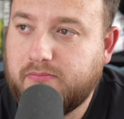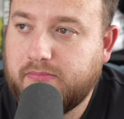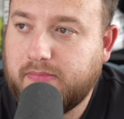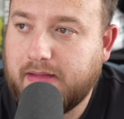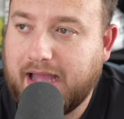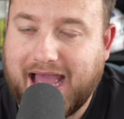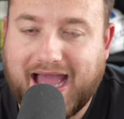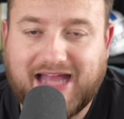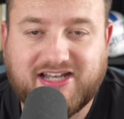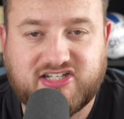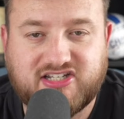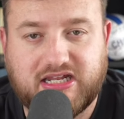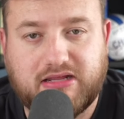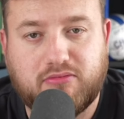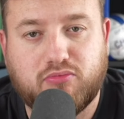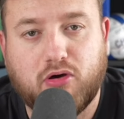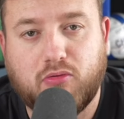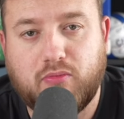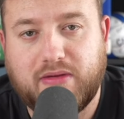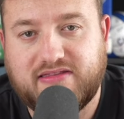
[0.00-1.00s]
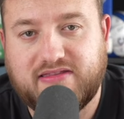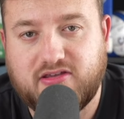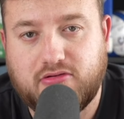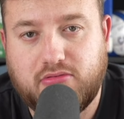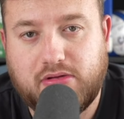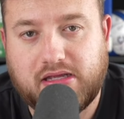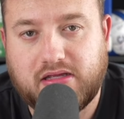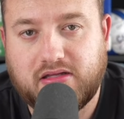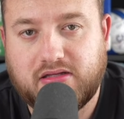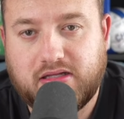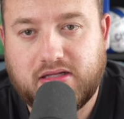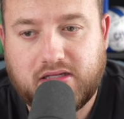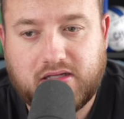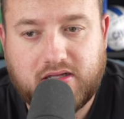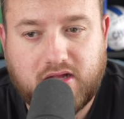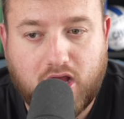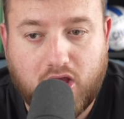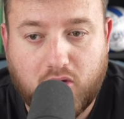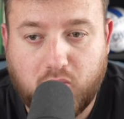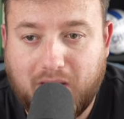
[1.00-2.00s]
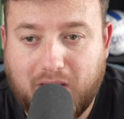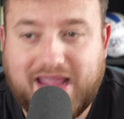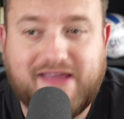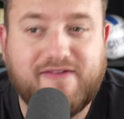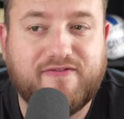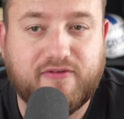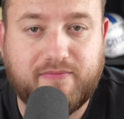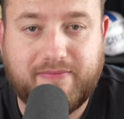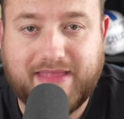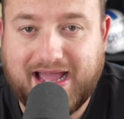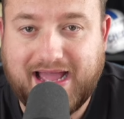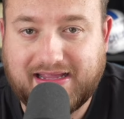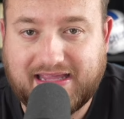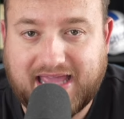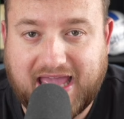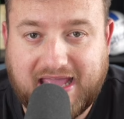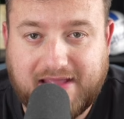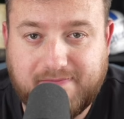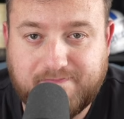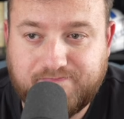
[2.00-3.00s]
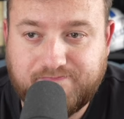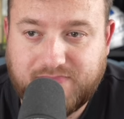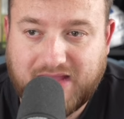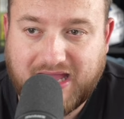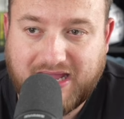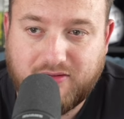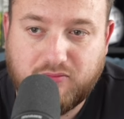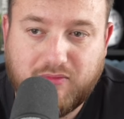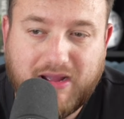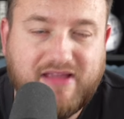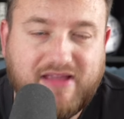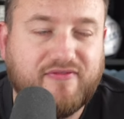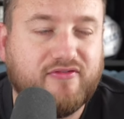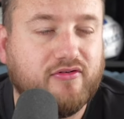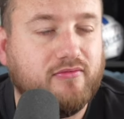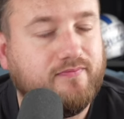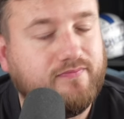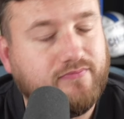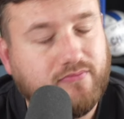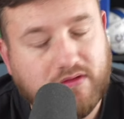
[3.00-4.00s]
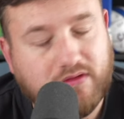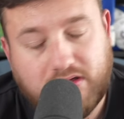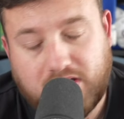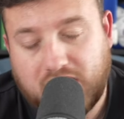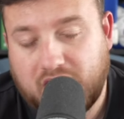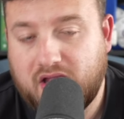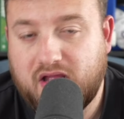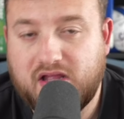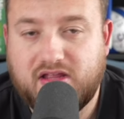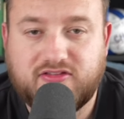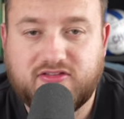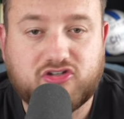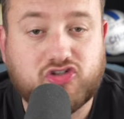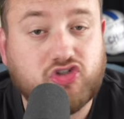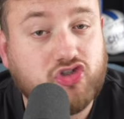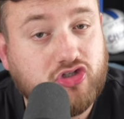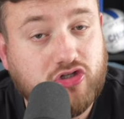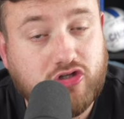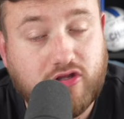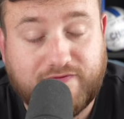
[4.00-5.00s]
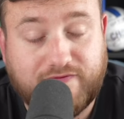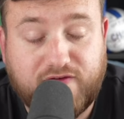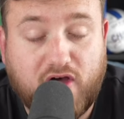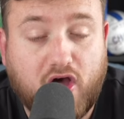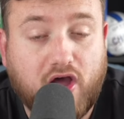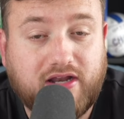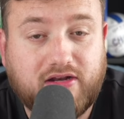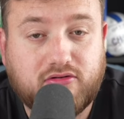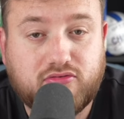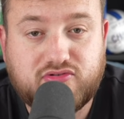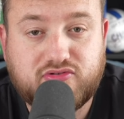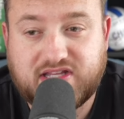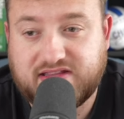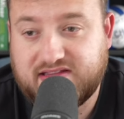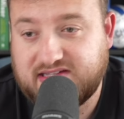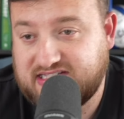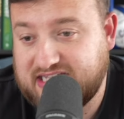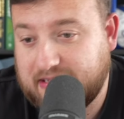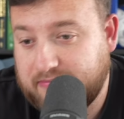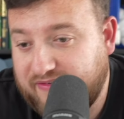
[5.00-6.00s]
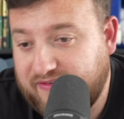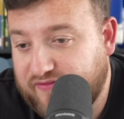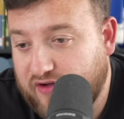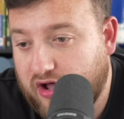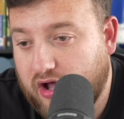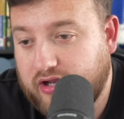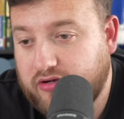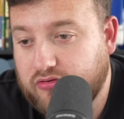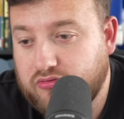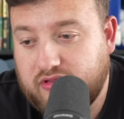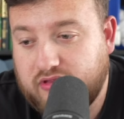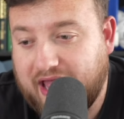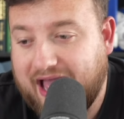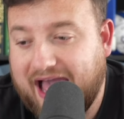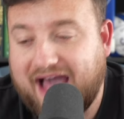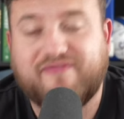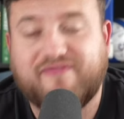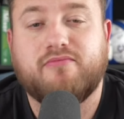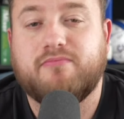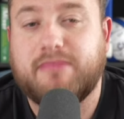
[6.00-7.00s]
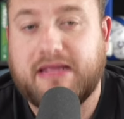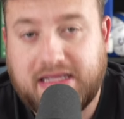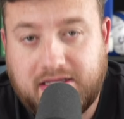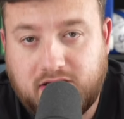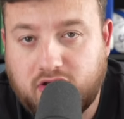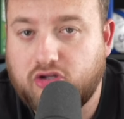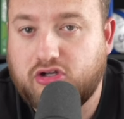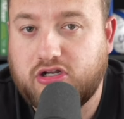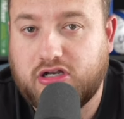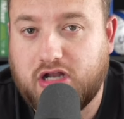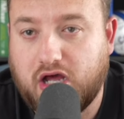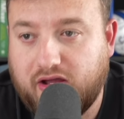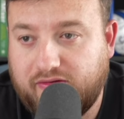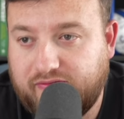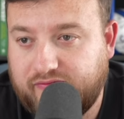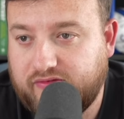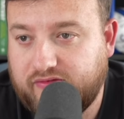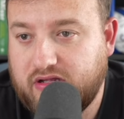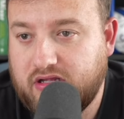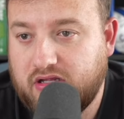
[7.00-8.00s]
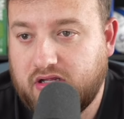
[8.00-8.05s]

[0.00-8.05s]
But actually, what we're doing away from that game and away from the finals and the semi-final that haven't been good enough,